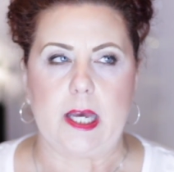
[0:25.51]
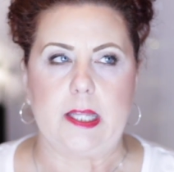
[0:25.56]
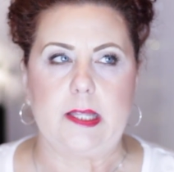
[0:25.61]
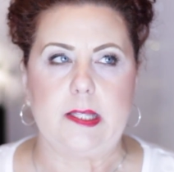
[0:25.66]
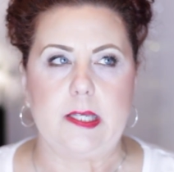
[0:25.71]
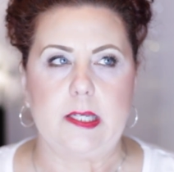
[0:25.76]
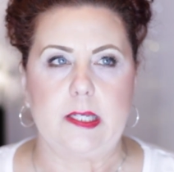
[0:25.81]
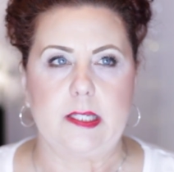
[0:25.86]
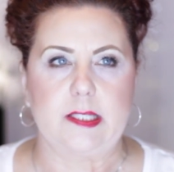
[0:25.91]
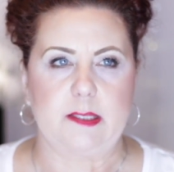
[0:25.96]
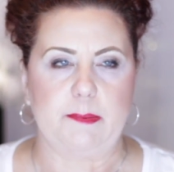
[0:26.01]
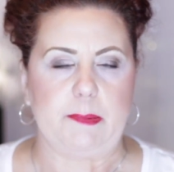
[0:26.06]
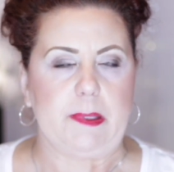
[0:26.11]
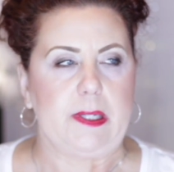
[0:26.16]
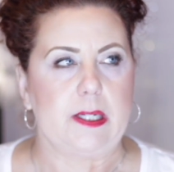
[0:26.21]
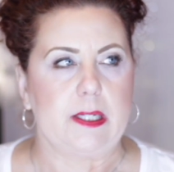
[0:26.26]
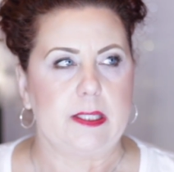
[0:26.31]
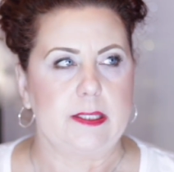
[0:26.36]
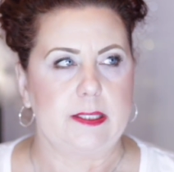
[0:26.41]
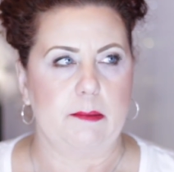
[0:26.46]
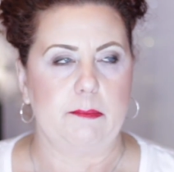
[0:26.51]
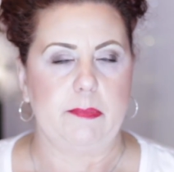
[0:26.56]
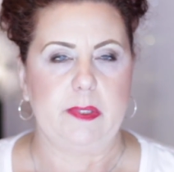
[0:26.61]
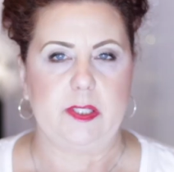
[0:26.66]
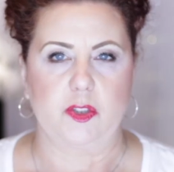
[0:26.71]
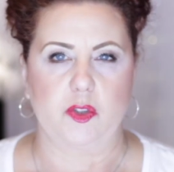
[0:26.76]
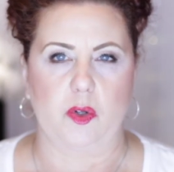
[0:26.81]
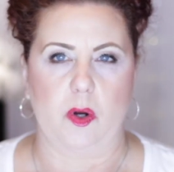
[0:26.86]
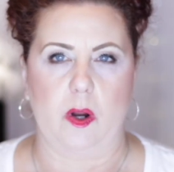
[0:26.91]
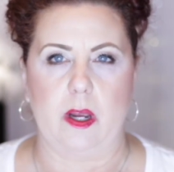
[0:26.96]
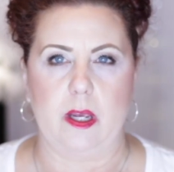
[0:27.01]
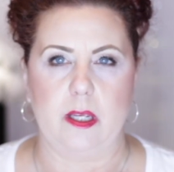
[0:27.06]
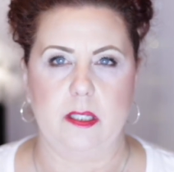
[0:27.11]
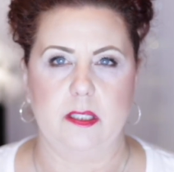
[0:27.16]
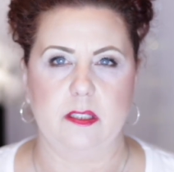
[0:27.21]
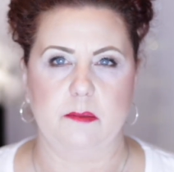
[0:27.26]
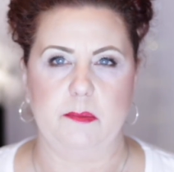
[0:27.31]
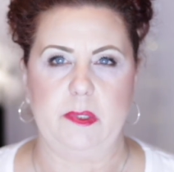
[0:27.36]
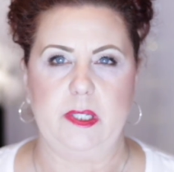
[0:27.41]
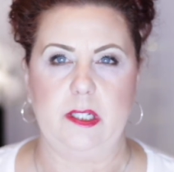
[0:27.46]
I think it's because I've been trying
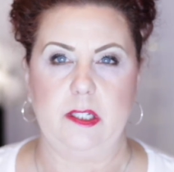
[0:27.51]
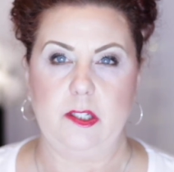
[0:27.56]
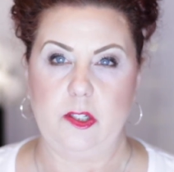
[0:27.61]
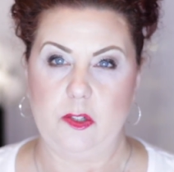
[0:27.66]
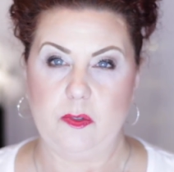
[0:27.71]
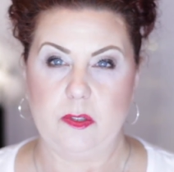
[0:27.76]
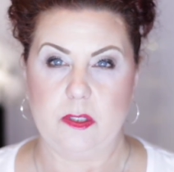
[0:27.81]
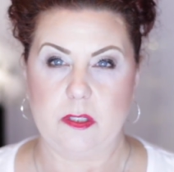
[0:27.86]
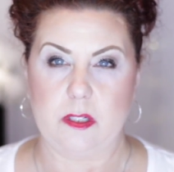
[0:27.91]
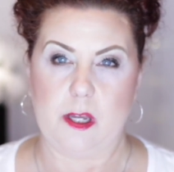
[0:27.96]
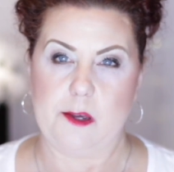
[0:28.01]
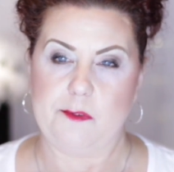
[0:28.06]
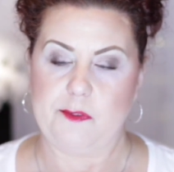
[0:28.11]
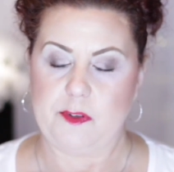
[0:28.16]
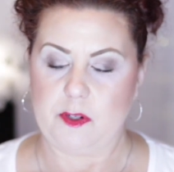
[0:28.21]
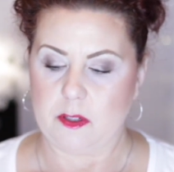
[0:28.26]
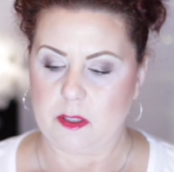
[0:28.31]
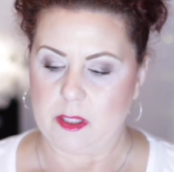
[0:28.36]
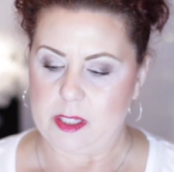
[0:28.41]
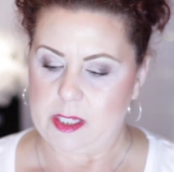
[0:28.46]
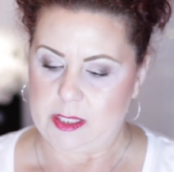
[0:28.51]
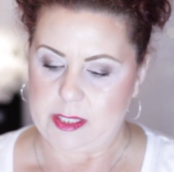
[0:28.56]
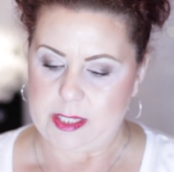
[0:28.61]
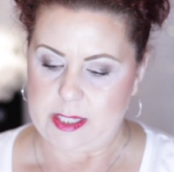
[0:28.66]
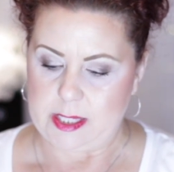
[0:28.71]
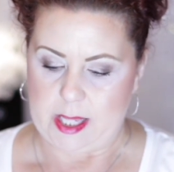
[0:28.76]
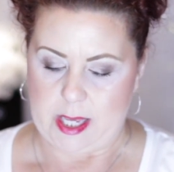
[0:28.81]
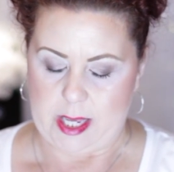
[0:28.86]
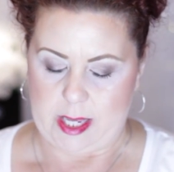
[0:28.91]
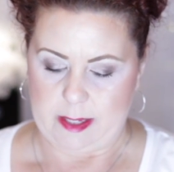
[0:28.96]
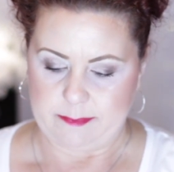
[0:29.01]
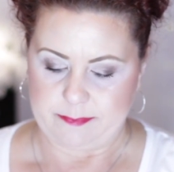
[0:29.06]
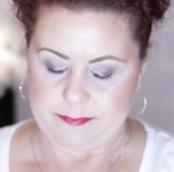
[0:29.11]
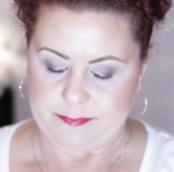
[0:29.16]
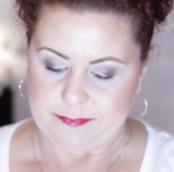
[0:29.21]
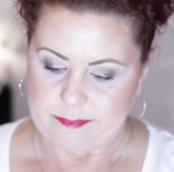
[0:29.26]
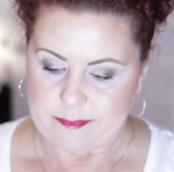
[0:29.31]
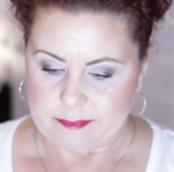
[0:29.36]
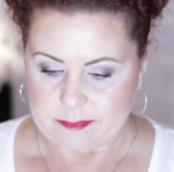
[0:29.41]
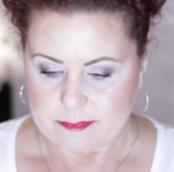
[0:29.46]
so many new stuff here lately that
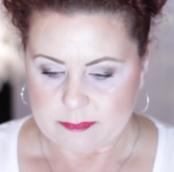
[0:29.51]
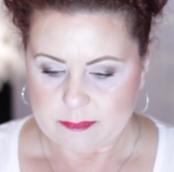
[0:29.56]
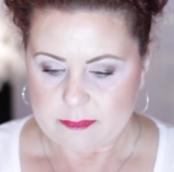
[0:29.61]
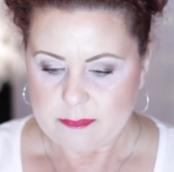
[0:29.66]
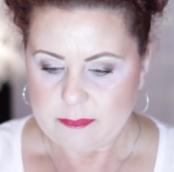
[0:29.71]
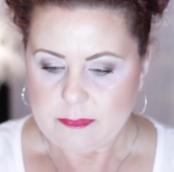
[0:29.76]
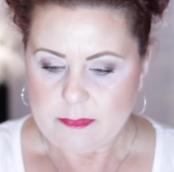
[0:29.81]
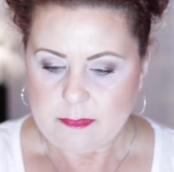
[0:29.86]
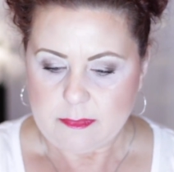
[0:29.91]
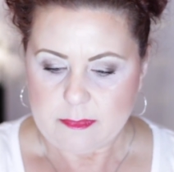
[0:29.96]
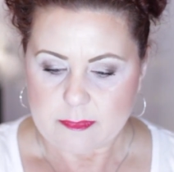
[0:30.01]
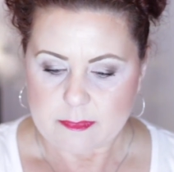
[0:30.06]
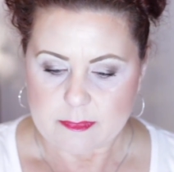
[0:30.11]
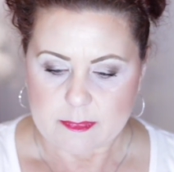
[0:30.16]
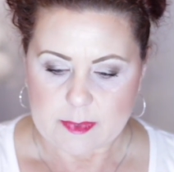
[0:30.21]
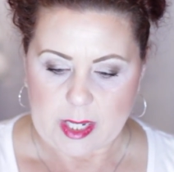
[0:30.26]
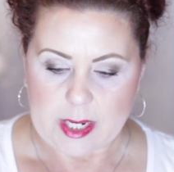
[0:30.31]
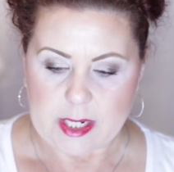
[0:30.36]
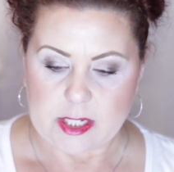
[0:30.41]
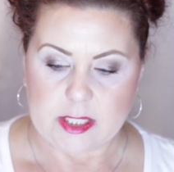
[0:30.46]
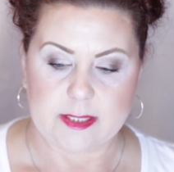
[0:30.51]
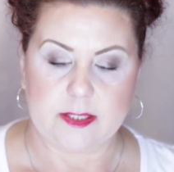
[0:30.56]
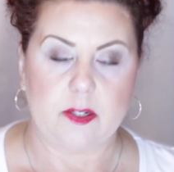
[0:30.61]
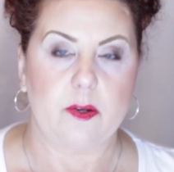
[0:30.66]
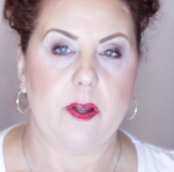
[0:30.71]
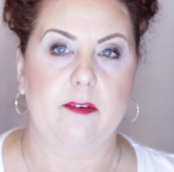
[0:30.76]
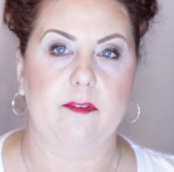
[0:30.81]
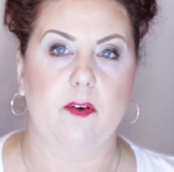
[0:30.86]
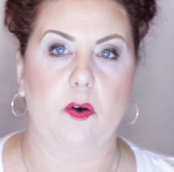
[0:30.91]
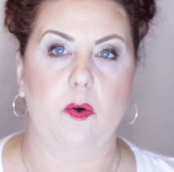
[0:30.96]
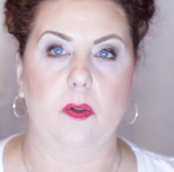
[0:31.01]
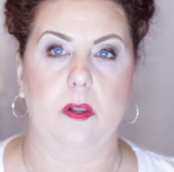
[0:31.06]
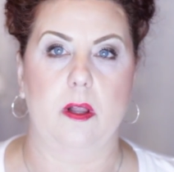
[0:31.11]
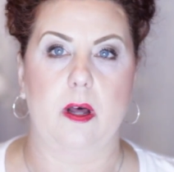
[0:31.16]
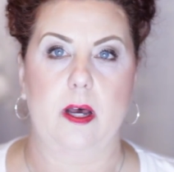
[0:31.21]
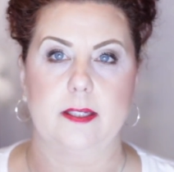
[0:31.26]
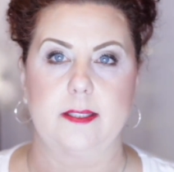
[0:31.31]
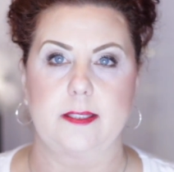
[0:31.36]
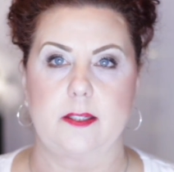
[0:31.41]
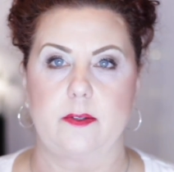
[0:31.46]
I just don't have a whole
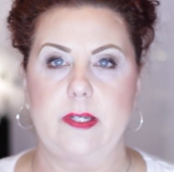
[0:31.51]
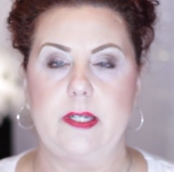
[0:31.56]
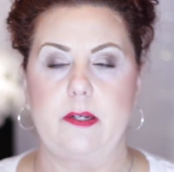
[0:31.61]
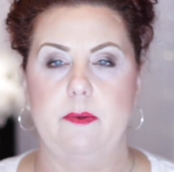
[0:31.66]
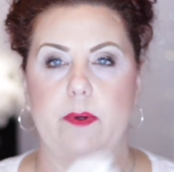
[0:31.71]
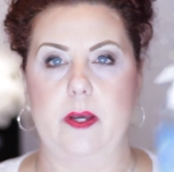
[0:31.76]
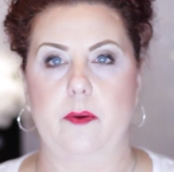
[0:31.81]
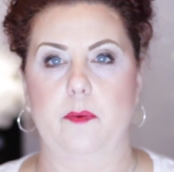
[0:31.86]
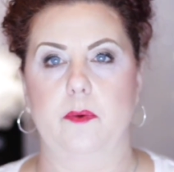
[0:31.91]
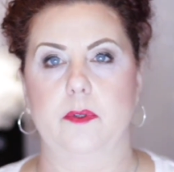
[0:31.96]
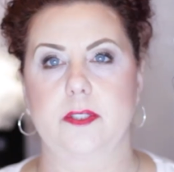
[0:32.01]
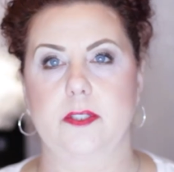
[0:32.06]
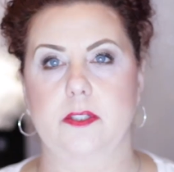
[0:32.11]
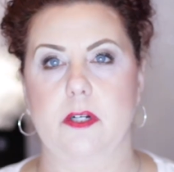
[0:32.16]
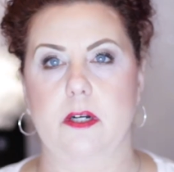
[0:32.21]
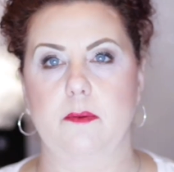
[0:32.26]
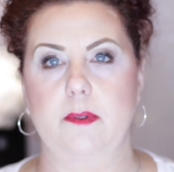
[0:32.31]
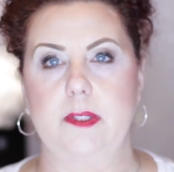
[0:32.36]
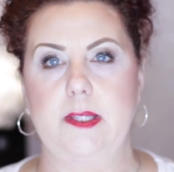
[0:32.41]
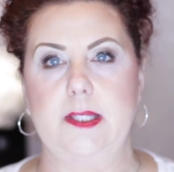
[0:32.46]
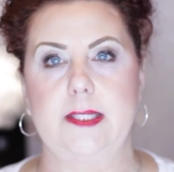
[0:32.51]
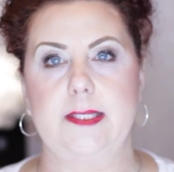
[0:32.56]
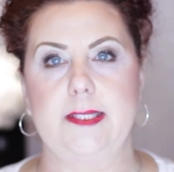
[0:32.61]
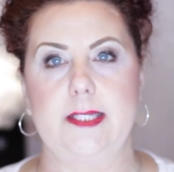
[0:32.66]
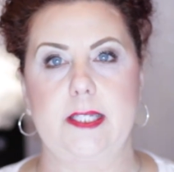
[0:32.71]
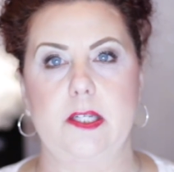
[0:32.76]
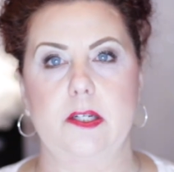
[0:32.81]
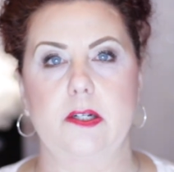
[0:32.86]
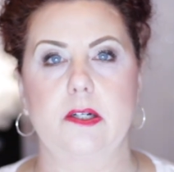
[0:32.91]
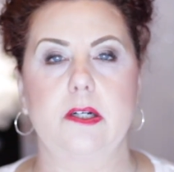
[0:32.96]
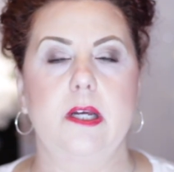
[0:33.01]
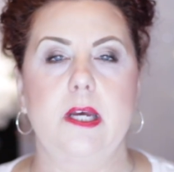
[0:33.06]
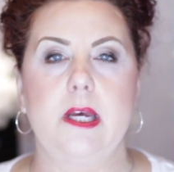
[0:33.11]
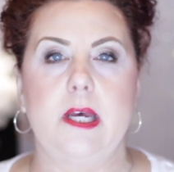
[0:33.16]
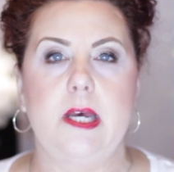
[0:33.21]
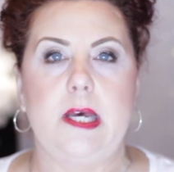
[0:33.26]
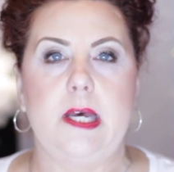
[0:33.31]
lot. So anyway, we'll start with this here.